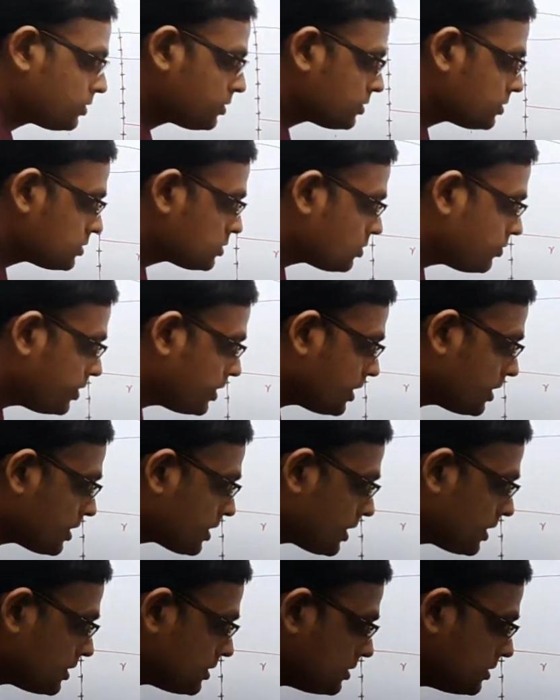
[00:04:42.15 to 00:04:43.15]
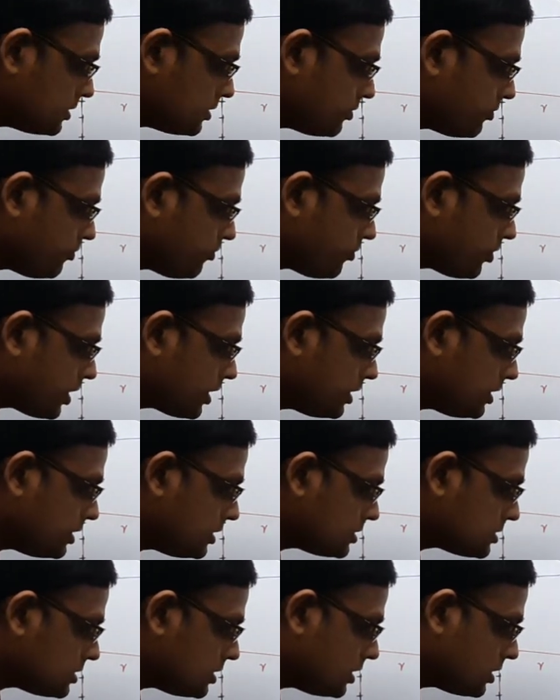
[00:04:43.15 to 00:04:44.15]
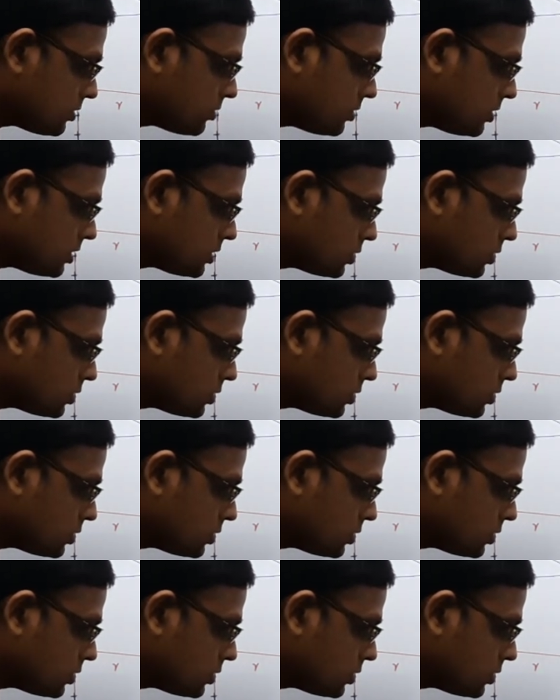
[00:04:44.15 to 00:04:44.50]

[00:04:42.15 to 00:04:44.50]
So we can write the phi is equal